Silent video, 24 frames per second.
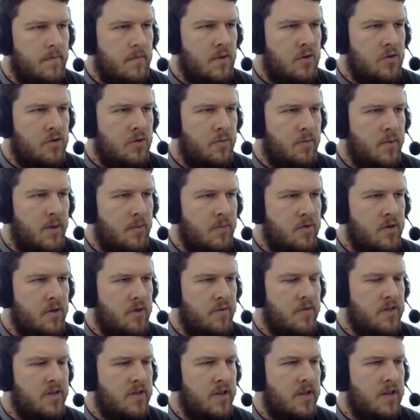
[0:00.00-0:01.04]
Should be able to
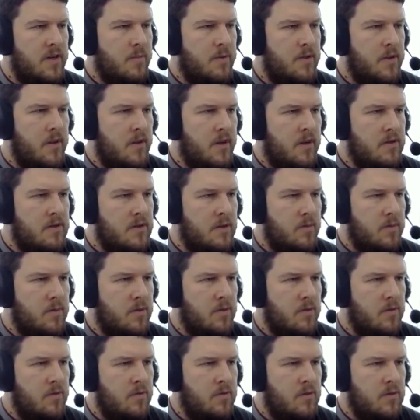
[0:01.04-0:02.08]
overtake him in the next couple of
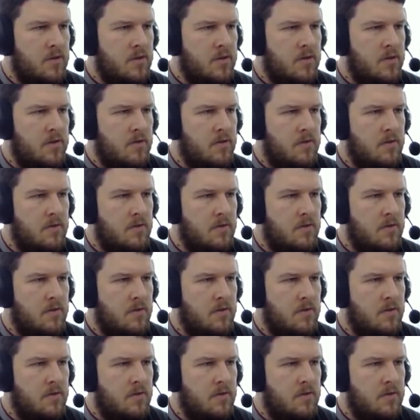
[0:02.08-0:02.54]
corners.